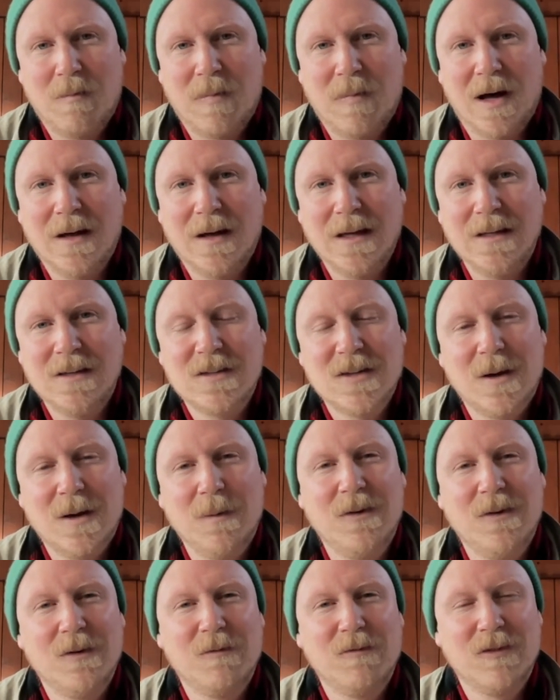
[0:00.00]
but in
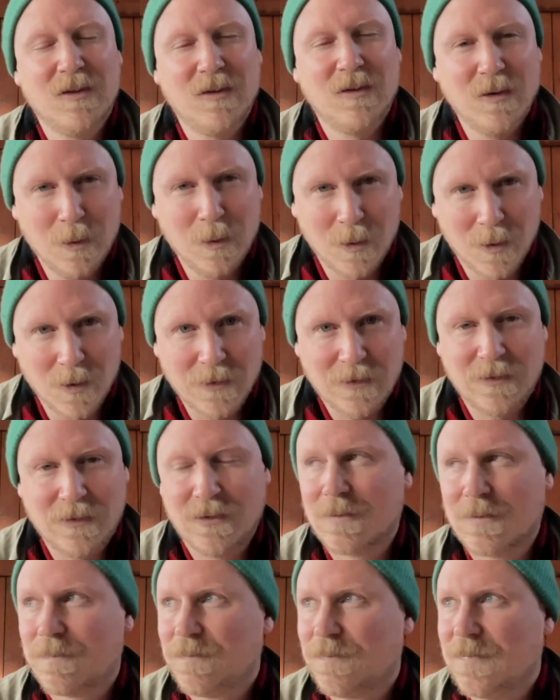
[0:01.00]
terms of
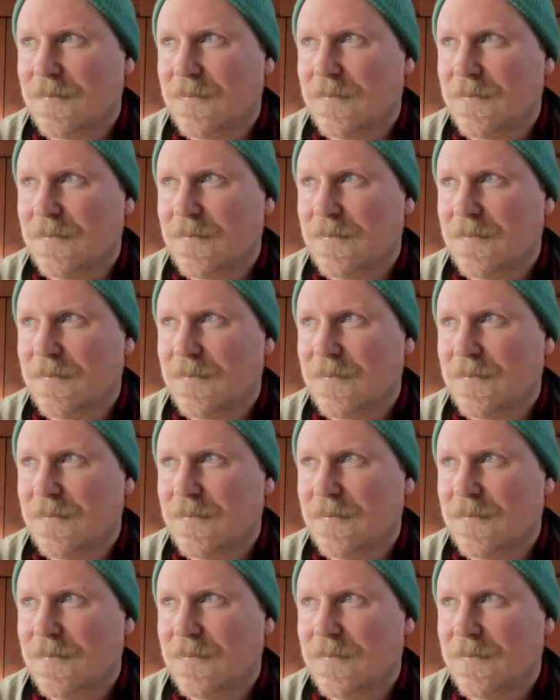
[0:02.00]
resource,